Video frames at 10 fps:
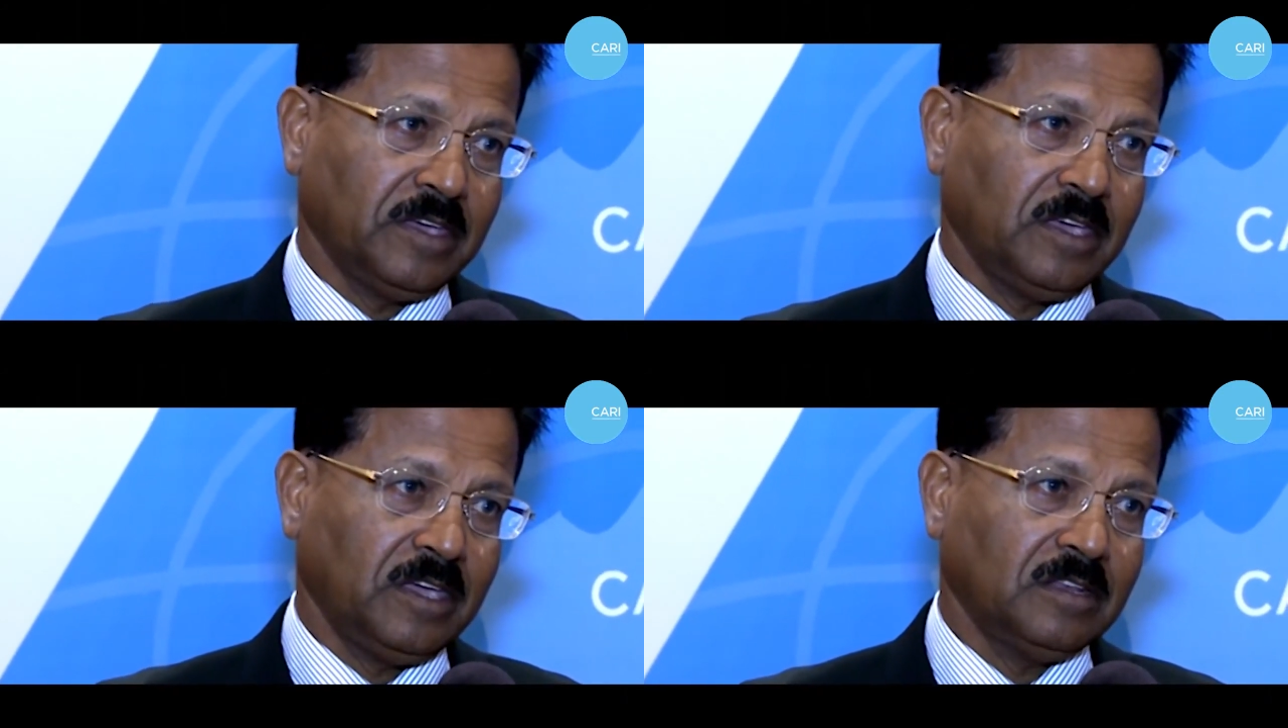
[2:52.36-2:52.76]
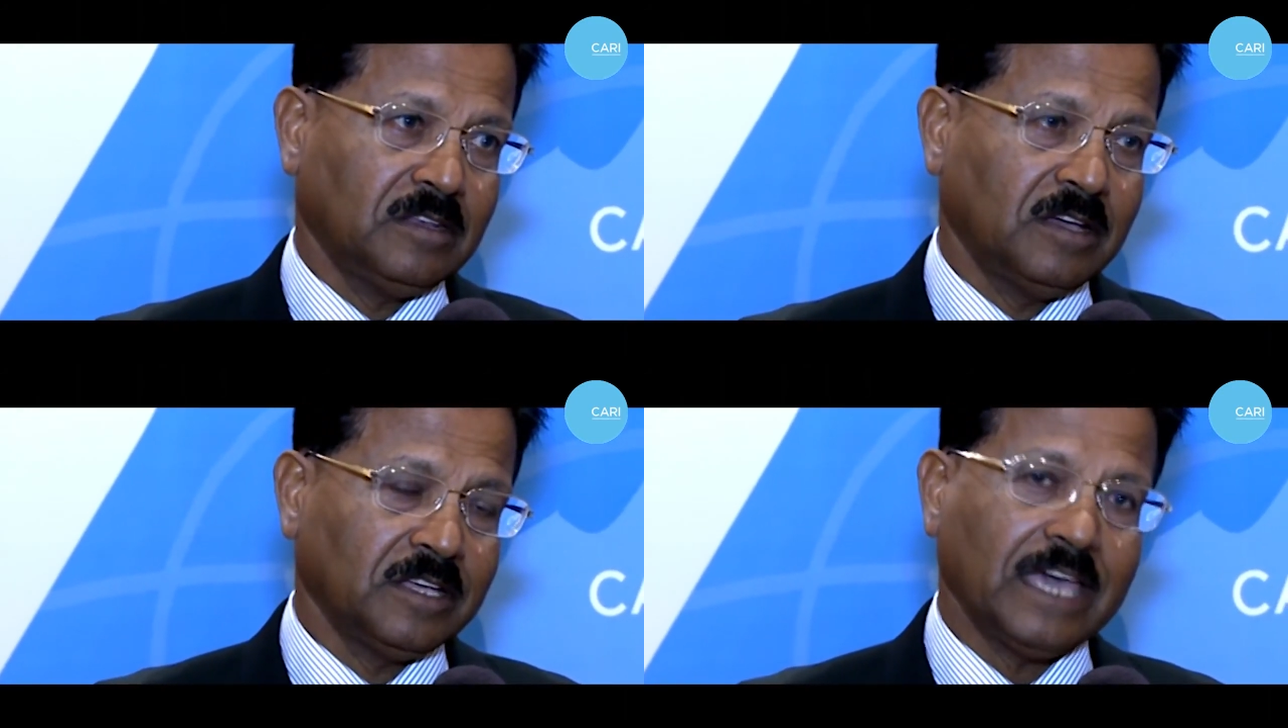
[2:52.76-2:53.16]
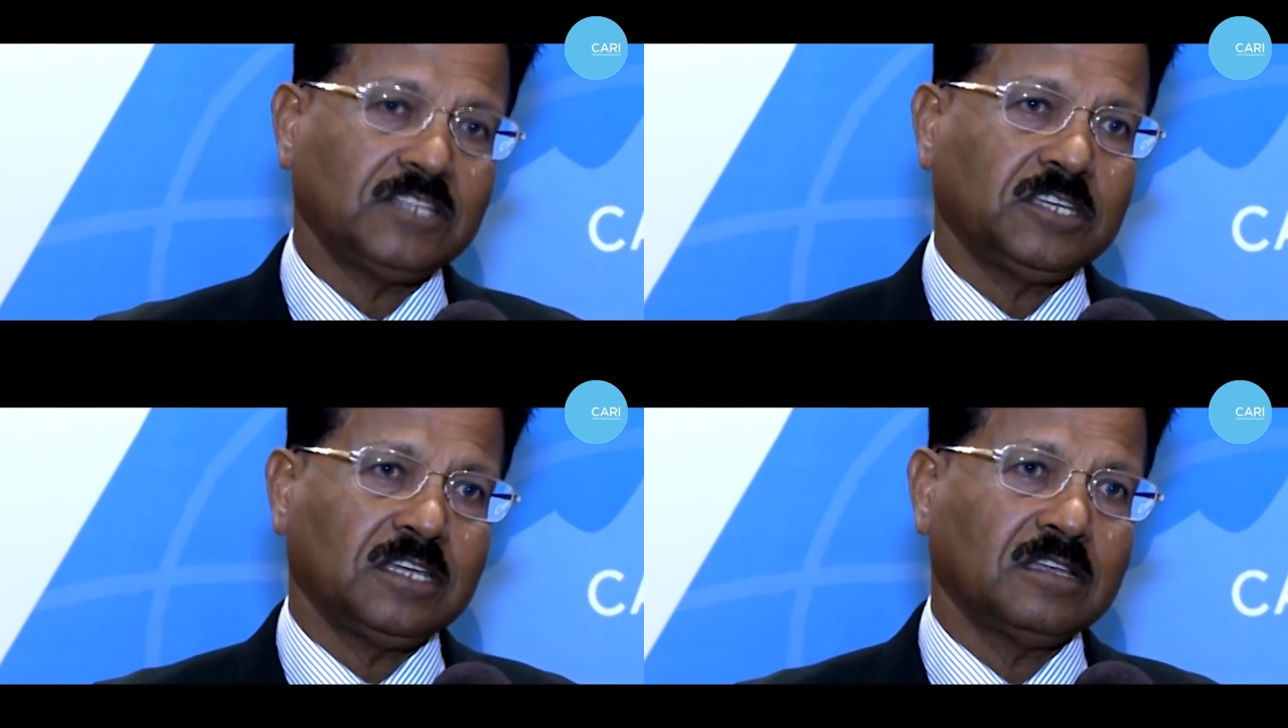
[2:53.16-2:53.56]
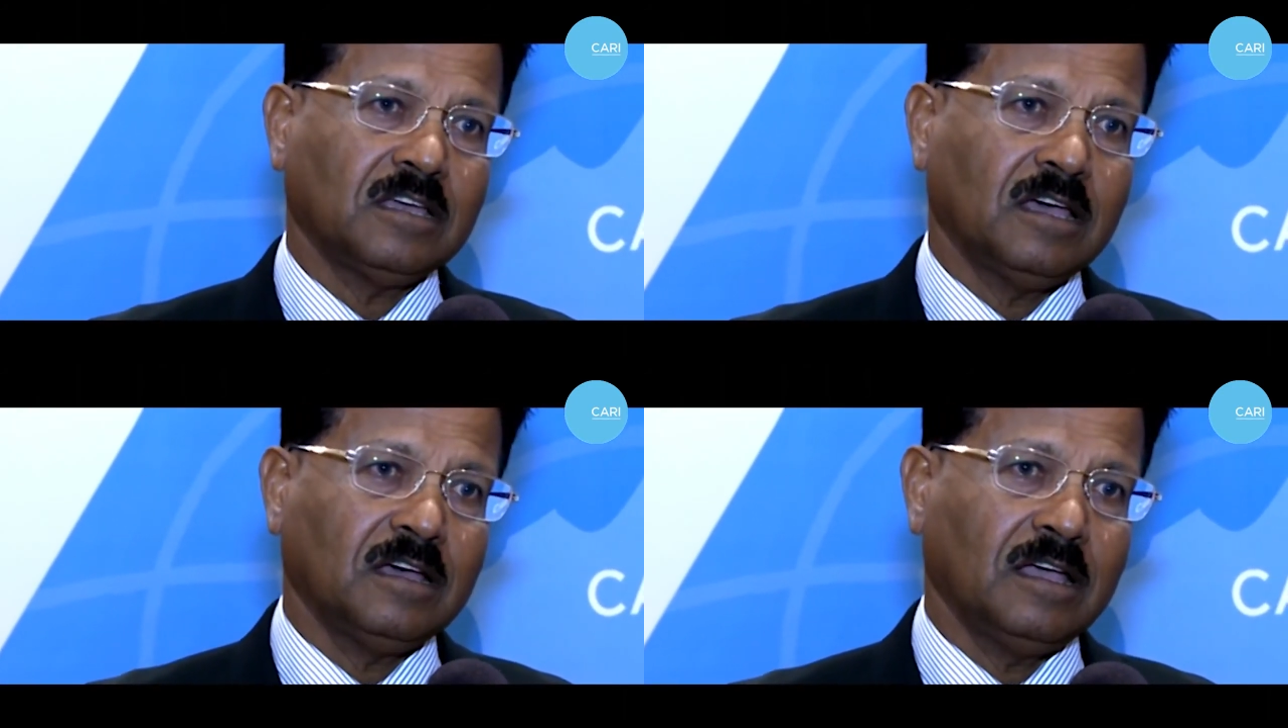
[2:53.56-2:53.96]
in getting
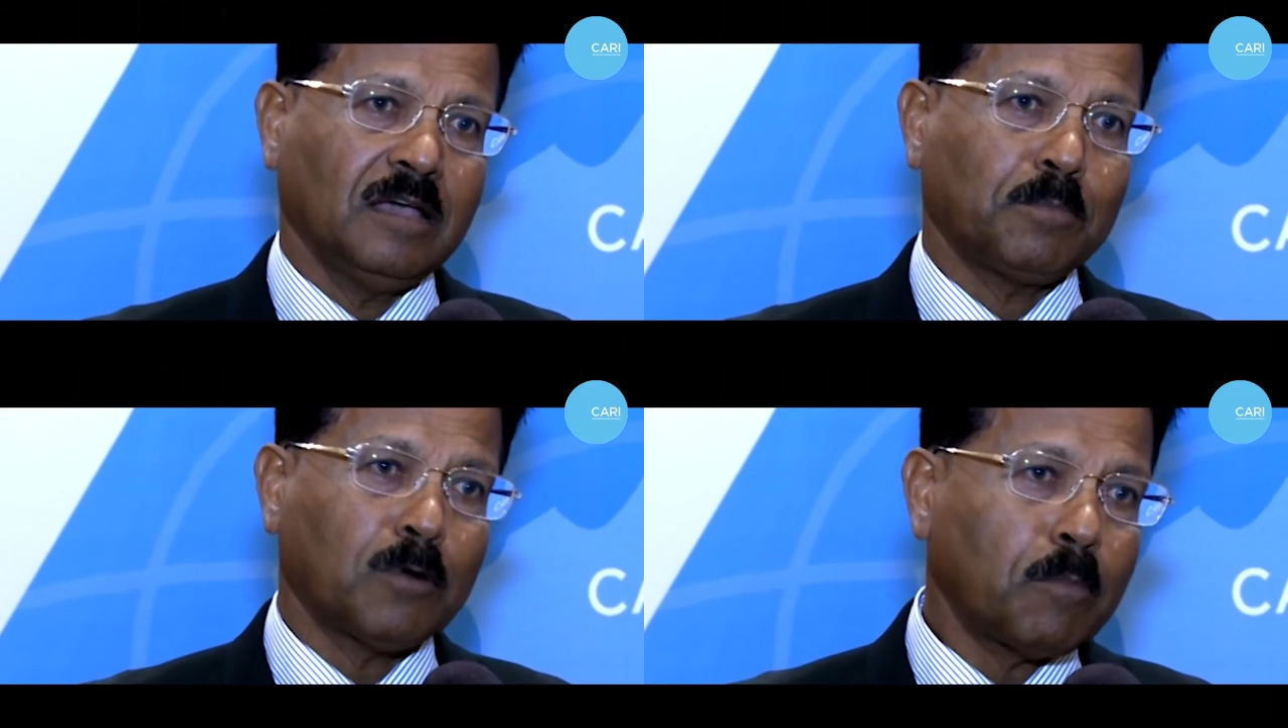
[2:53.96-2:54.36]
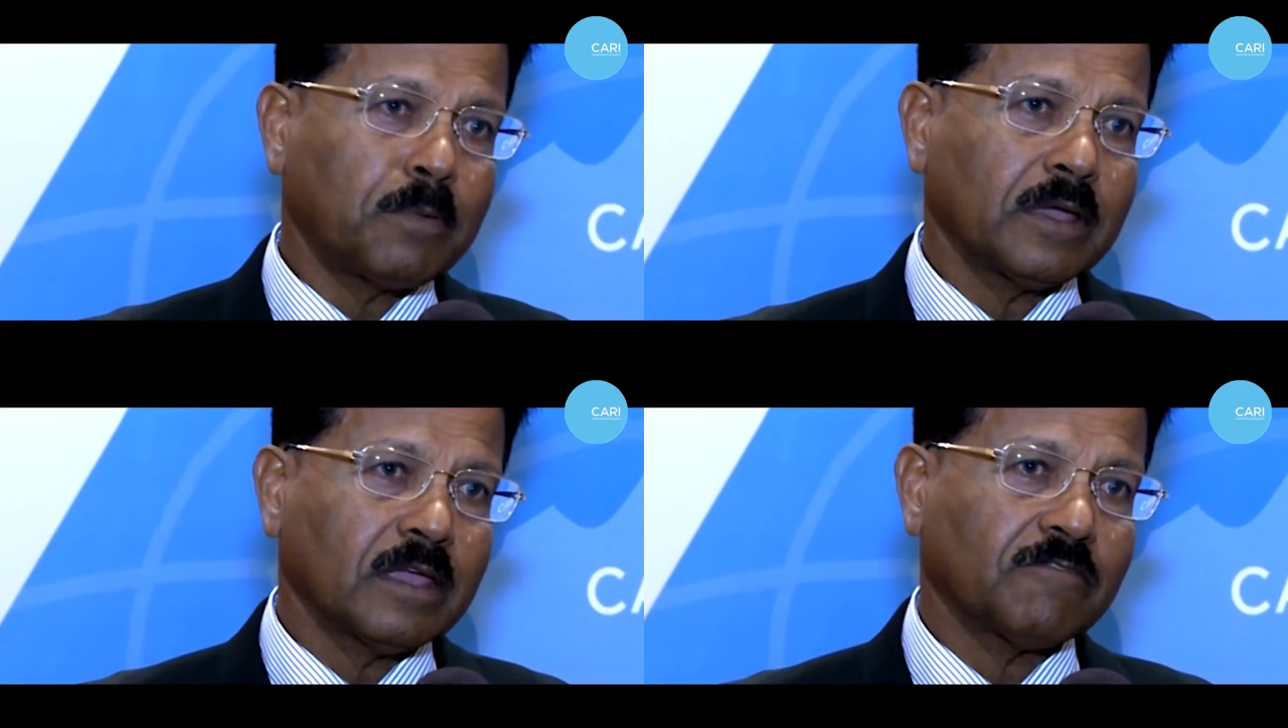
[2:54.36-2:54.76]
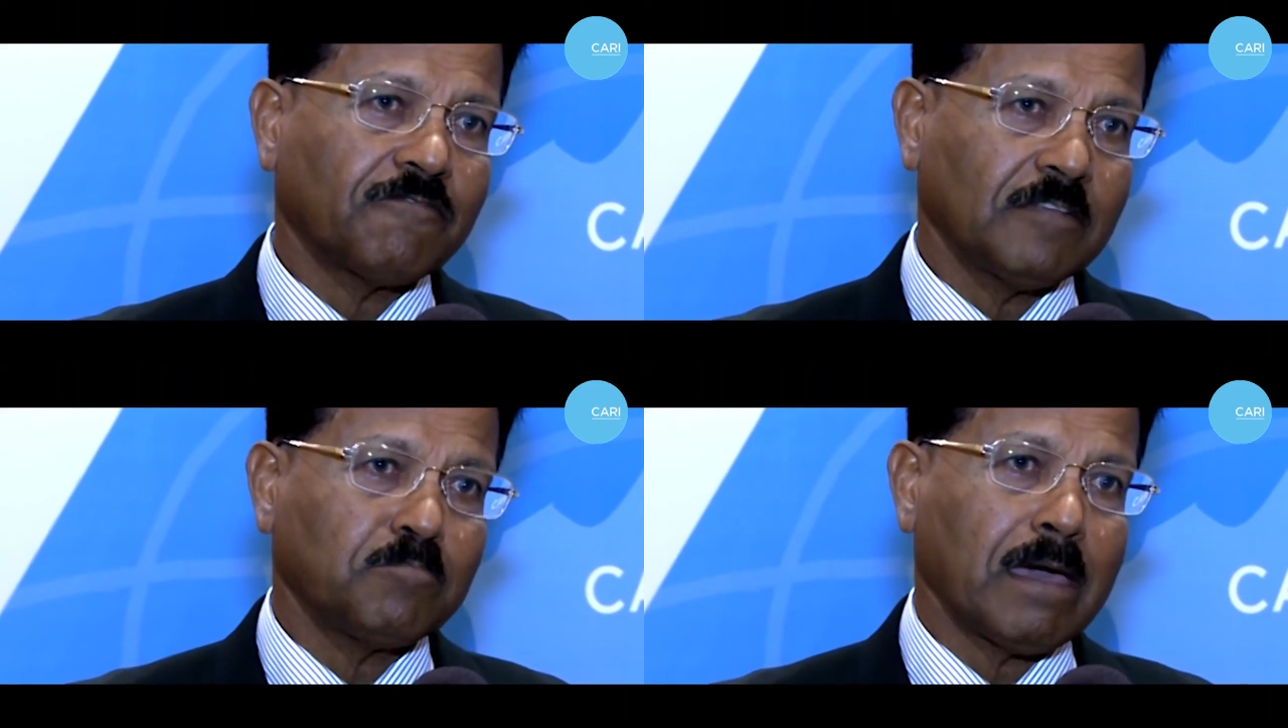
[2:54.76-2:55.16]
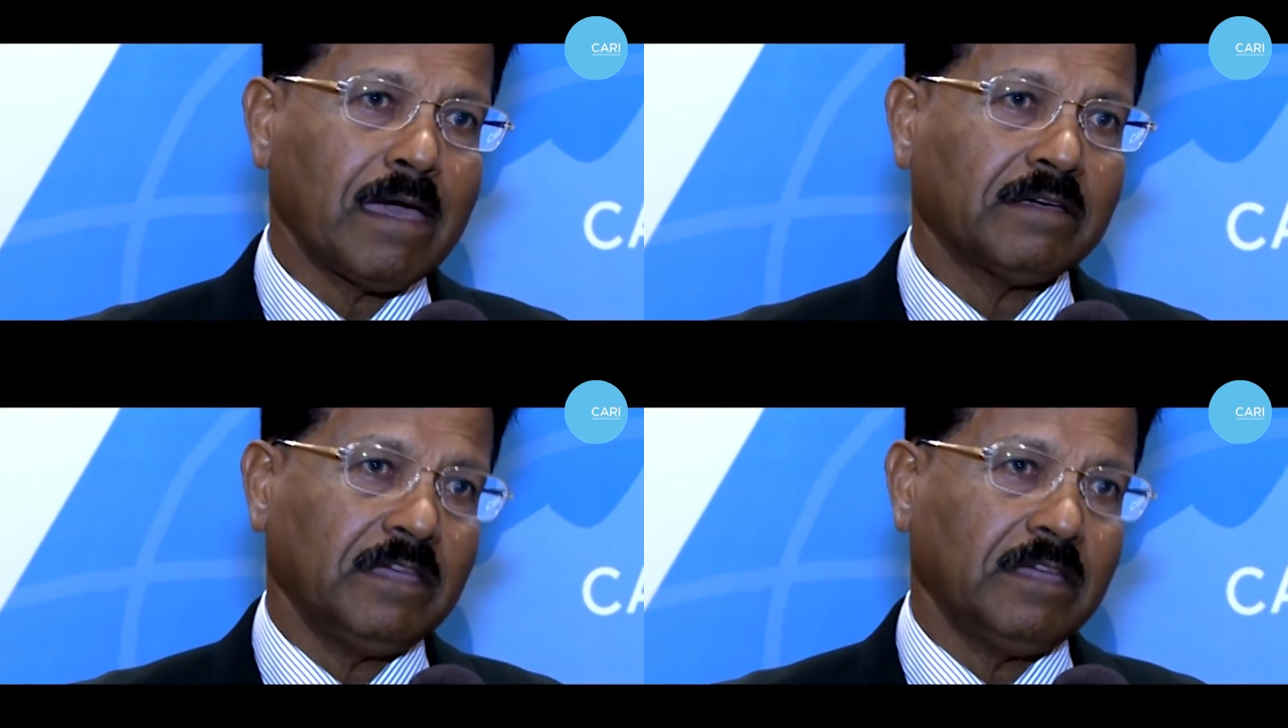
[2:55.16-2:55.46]
appropriate feedback,